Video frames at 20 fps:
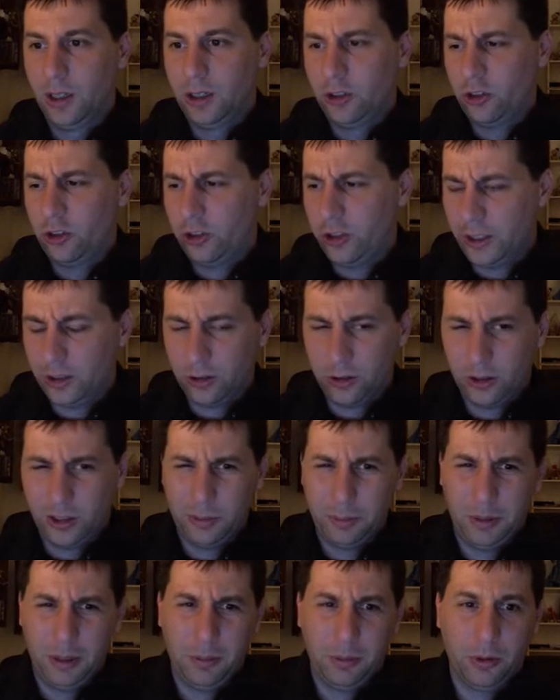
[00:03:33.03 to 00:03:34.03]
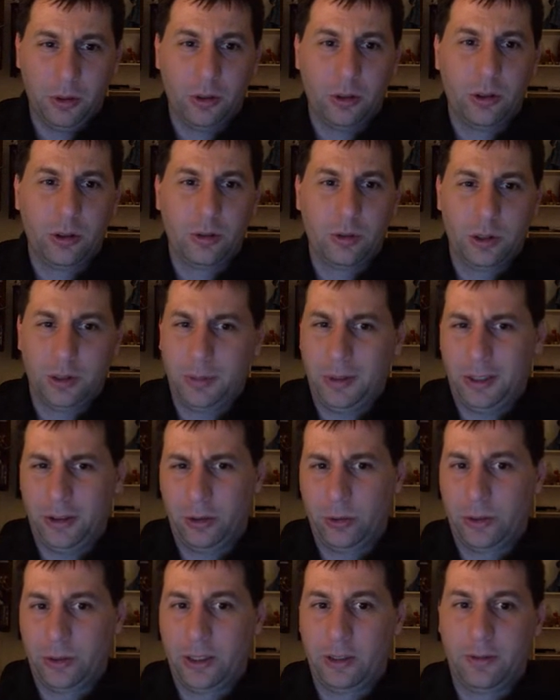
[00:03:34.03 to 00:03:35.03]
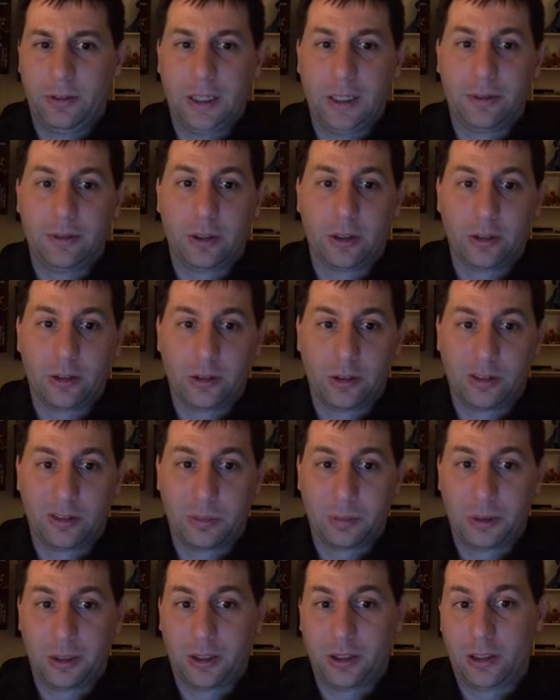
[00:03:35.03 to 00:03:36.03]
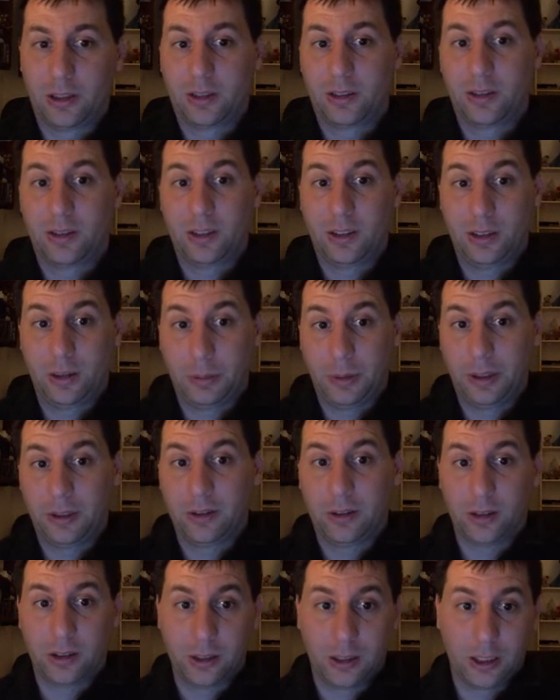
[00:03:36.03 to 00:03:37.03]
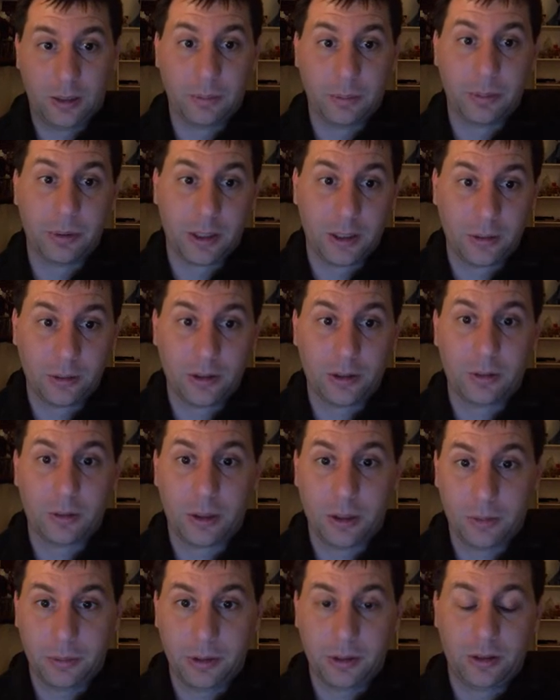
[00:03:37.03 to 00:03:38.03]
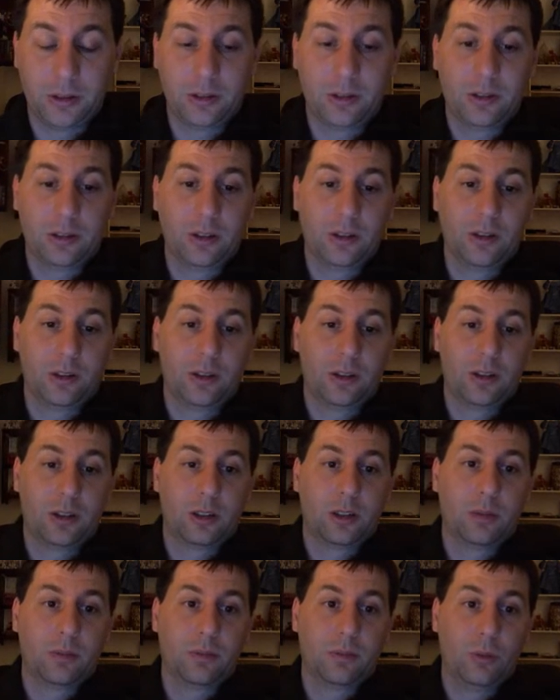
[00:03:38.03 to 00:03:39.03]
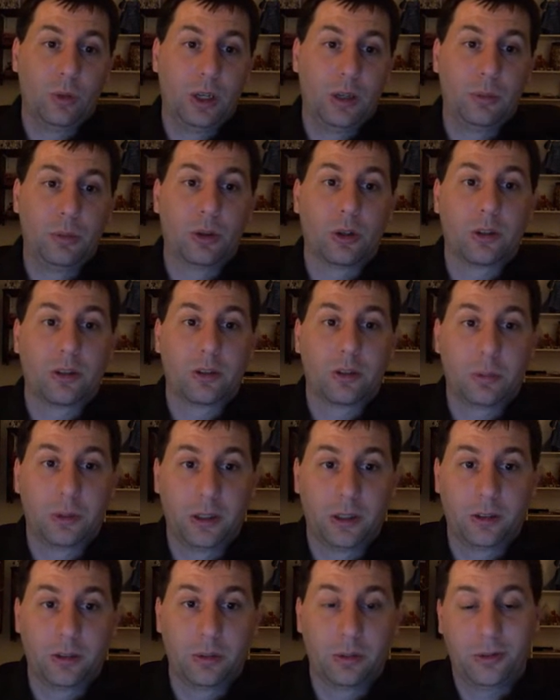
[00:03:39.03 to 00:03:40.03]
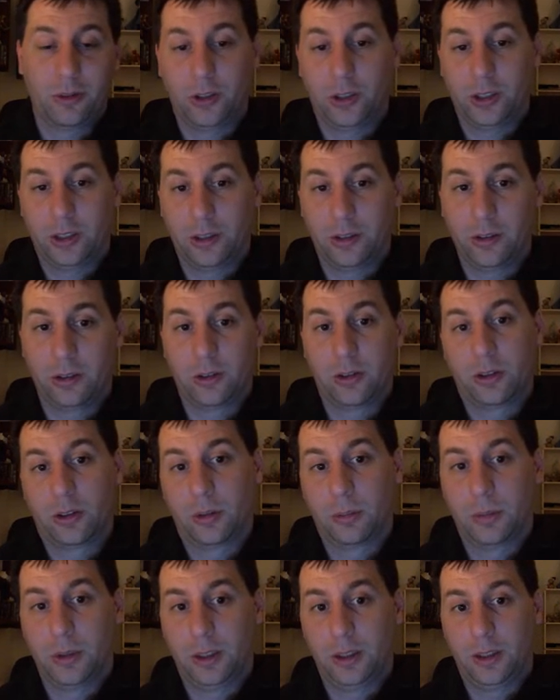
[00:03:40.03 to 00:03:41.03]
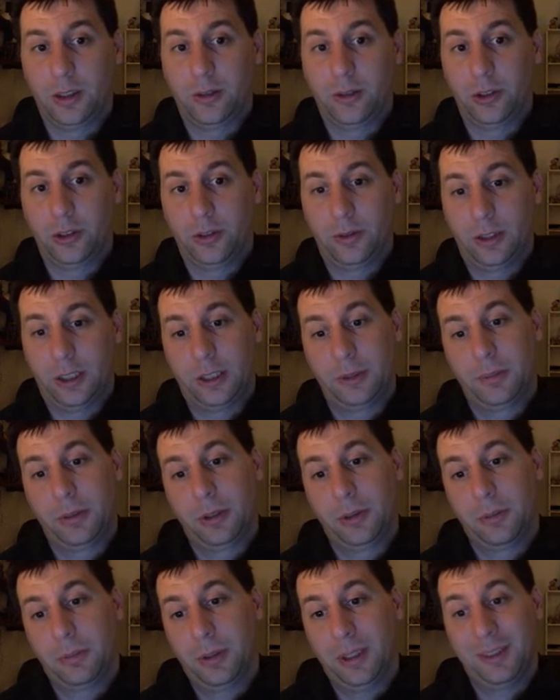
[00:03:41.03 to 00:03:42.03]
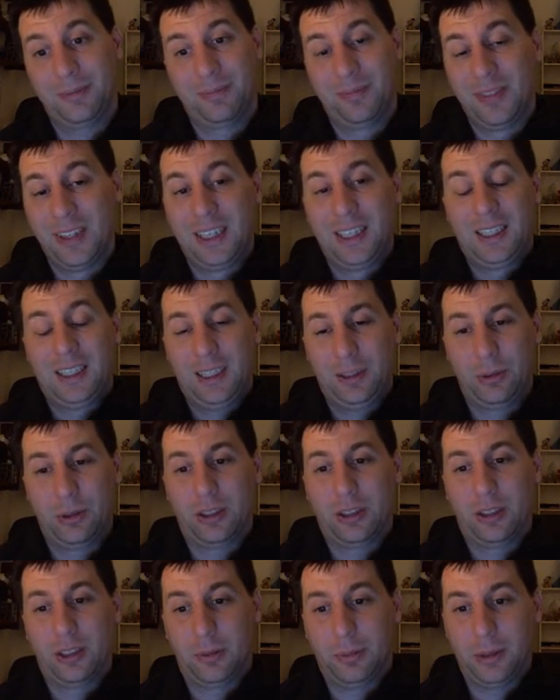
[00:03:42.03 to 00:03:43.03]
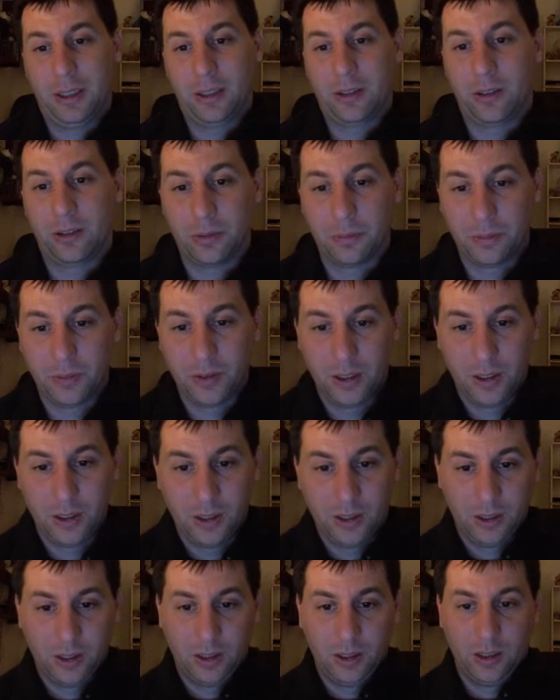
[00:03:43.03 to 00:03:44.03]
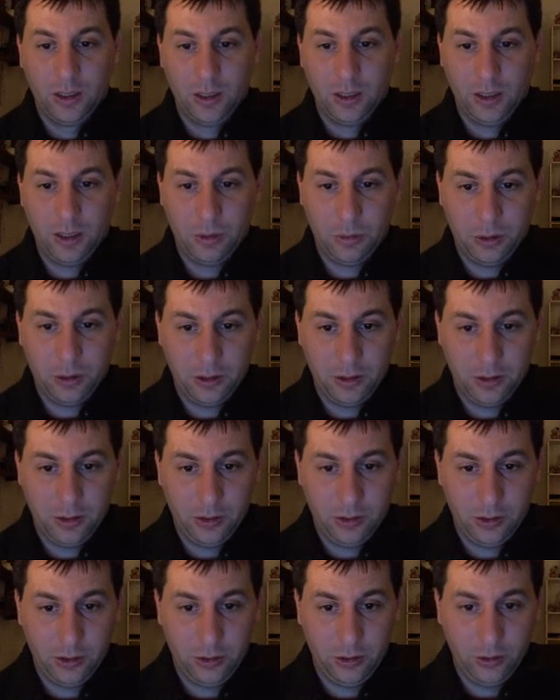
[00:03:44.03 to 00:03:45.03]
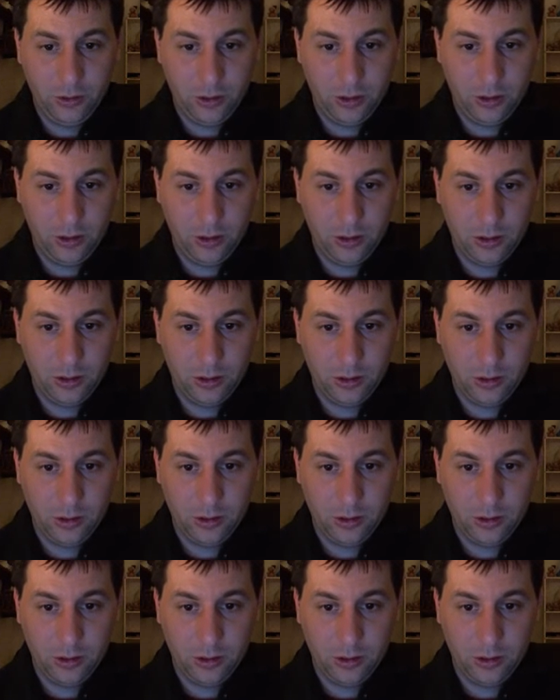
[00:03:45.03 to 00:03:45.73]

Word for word: generally people with about three to five years experience it depends on the company some companies consider want more experience before they consider a mid-level developer but it really depends and what the junior